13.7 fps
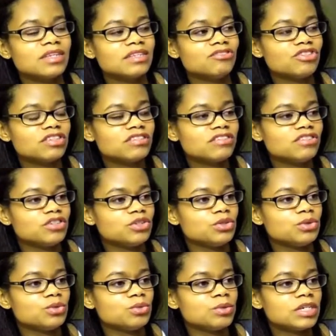just
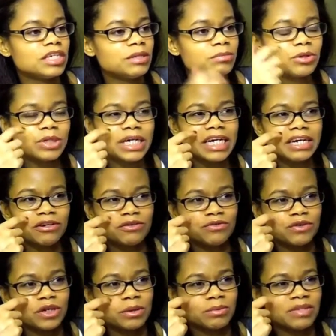to keep your hair
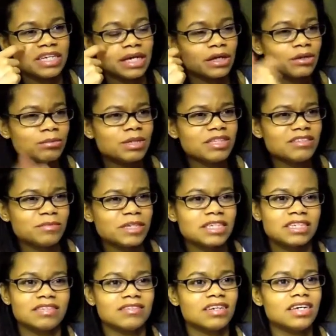from the elements,
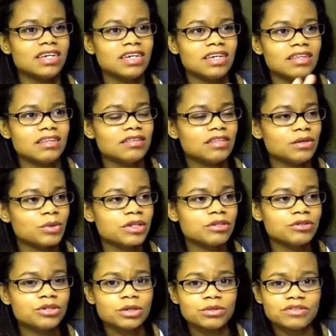because the weather
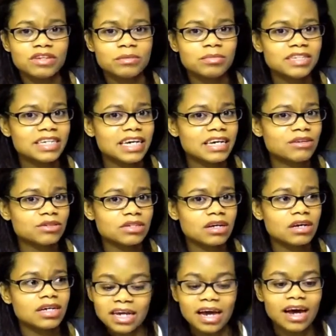goes up and down a
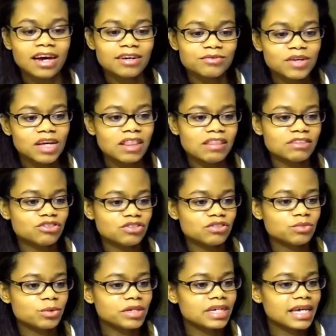lot. I find that just
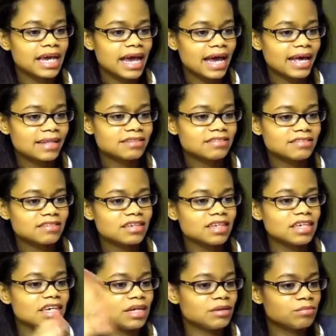wearing hats
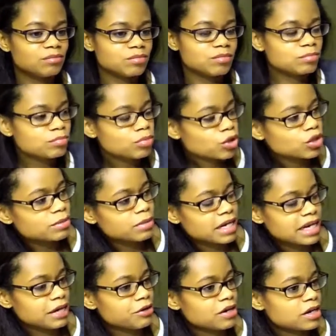and pulling my
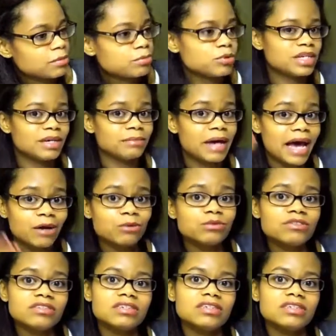hair up when I'm out